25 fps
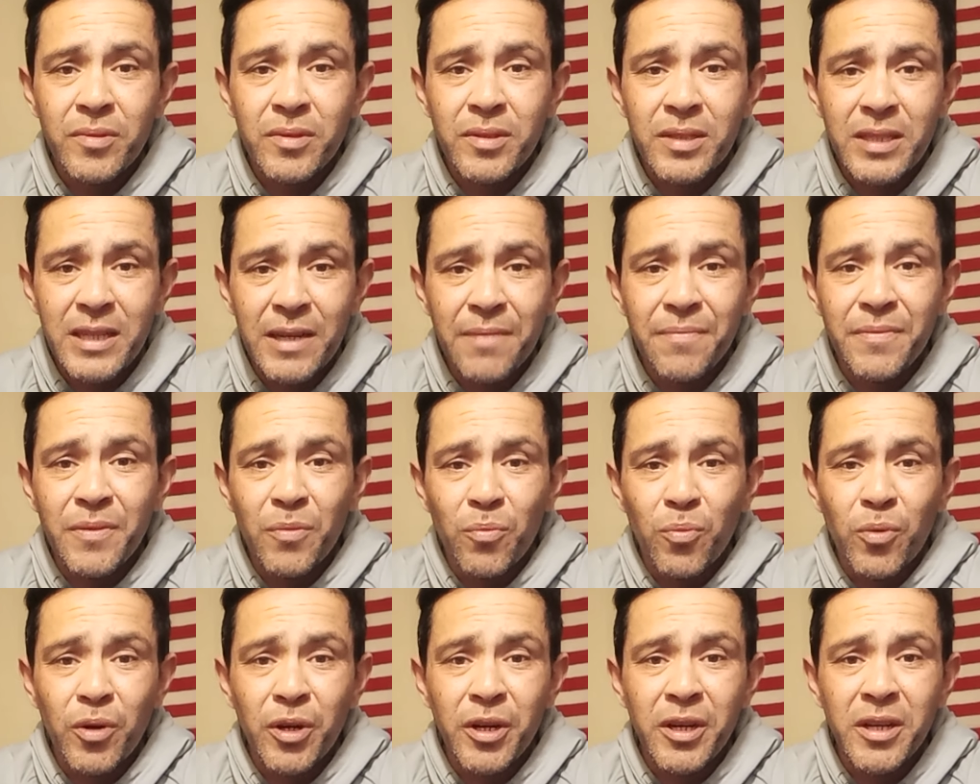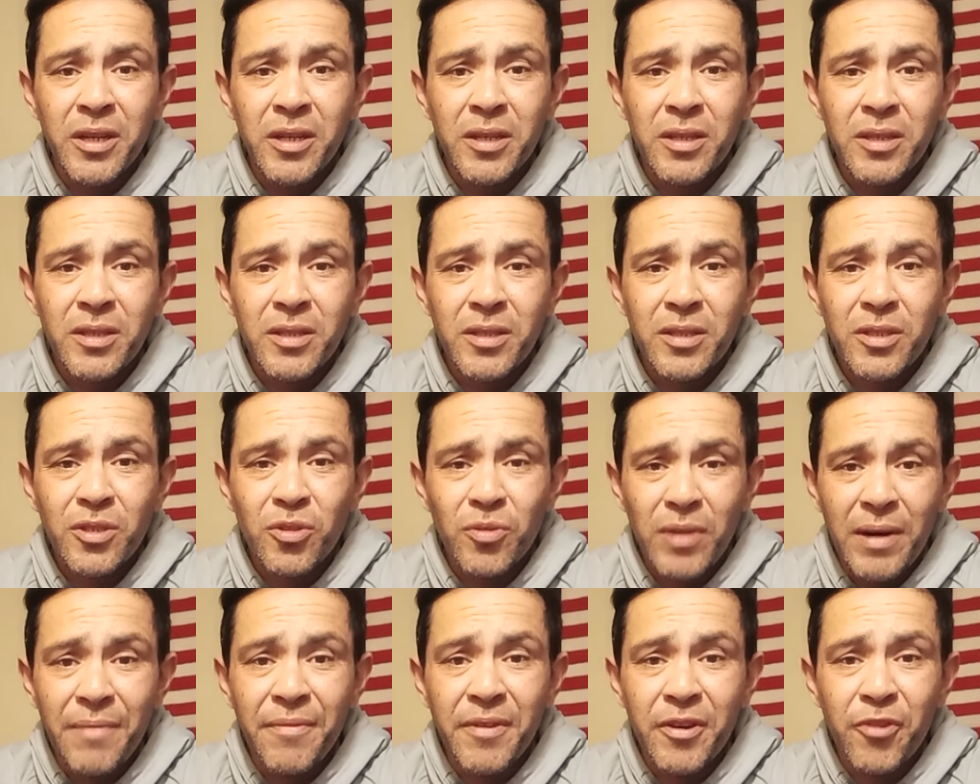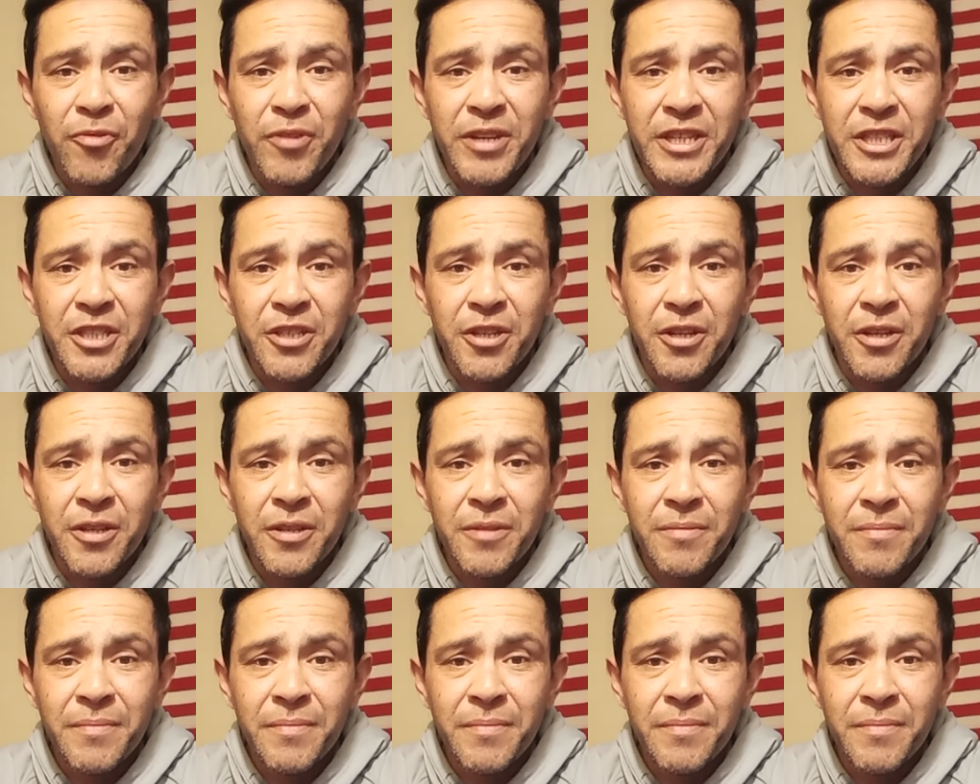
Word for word: give the word to every creature.